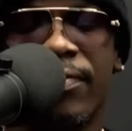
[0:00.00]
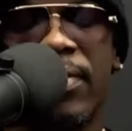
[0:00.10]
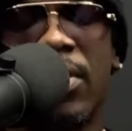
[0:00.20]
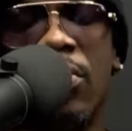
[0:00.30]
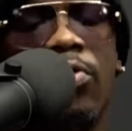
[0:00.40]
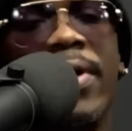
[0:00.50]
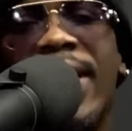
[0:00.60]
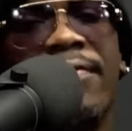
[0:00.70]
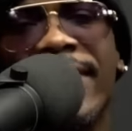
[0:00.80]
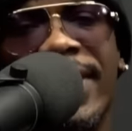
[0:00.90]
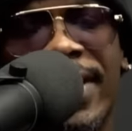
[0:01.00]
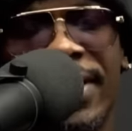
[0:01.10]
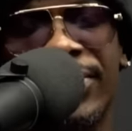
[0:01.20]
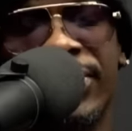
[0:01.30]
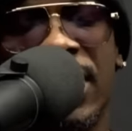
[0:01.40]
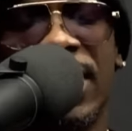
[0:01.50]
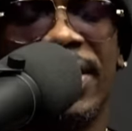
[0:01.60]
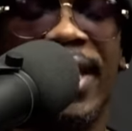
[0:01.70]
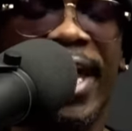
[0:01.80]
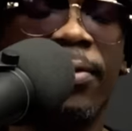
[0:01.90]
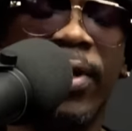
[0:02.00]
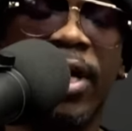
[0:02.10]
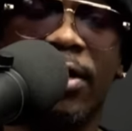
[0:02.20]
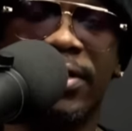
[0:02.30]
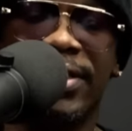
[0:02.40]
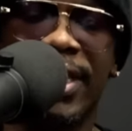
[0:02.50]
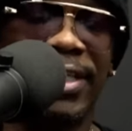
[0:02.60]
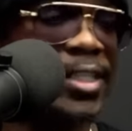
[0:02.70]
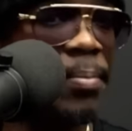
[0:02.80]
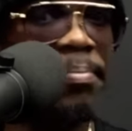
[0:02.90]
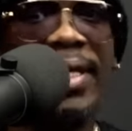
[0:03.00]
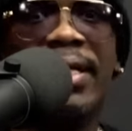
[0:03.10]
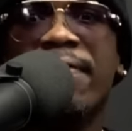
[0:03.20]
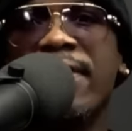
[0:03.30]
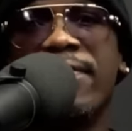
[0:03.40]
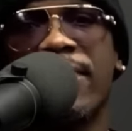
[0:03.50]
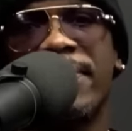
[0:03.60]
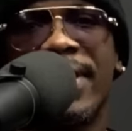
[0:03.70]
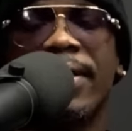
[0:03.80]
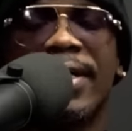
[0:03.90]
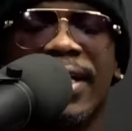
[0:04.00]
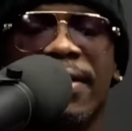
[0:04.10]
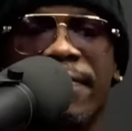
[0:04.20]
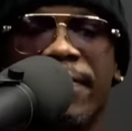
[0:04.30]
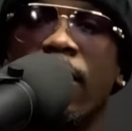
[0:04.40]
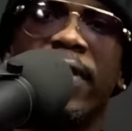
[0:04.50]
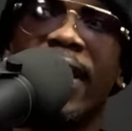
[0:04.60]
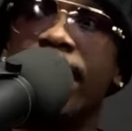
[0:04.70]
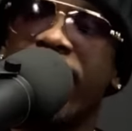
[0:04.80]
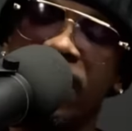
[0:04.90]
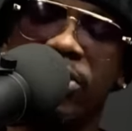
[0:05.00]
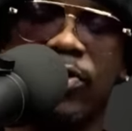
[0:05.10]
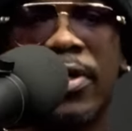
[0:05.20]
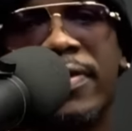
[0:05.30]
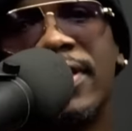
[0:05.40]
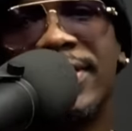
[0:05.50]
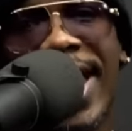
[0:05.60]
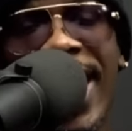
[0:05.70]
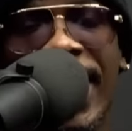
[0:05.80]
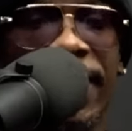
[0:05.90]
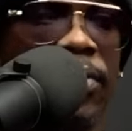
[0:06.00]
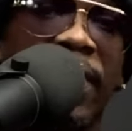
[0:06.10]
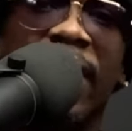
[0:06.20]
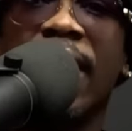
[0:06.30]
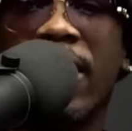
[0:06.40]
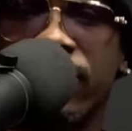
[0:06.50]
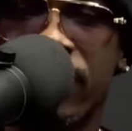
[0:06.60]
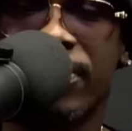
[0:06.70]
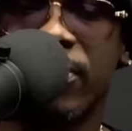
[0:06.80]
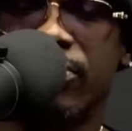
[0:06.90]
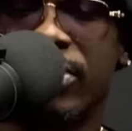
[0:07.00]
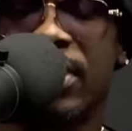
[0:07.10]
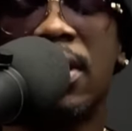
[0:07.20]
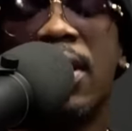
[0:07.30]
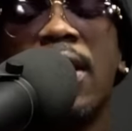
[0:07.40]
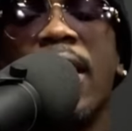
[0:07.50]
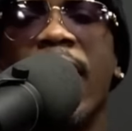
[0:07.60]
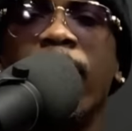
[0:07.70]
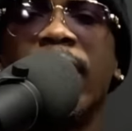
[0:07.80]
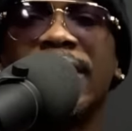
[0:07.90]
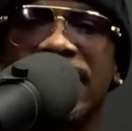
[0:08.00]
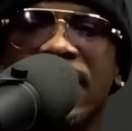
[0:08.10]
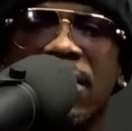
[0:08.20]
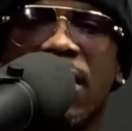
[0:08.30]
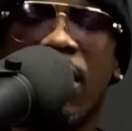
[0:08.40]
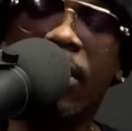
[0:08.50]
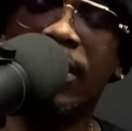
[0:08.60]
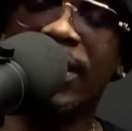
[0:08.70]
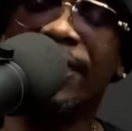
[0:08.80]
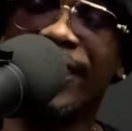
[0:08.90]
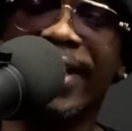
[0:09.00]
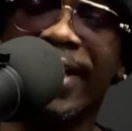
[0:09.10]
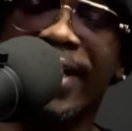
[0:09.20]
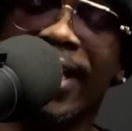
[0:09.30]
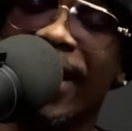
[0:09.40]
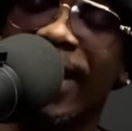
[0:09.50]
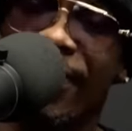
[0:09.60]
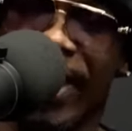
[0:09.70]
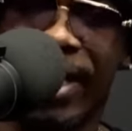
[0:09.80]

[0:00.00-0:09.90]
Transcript: whoever it is that we are discussing and benefit from their gift or their ministry or their talent or their contribution. And we can still call a thing a thing.